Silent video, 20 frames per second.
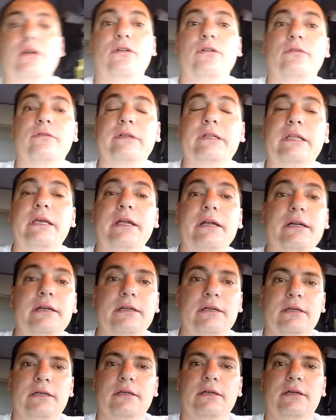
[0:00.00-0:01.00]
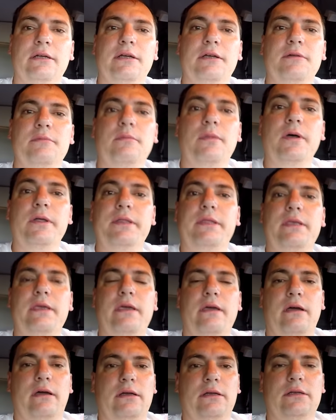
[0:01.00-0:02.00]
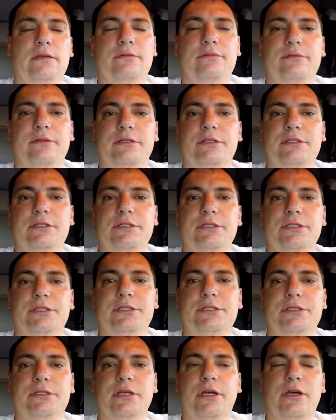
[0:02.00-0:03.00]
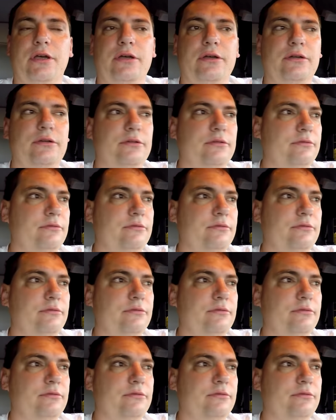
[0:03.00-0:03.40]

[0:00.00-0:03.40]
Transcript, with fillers: over there but yeah, finish uh,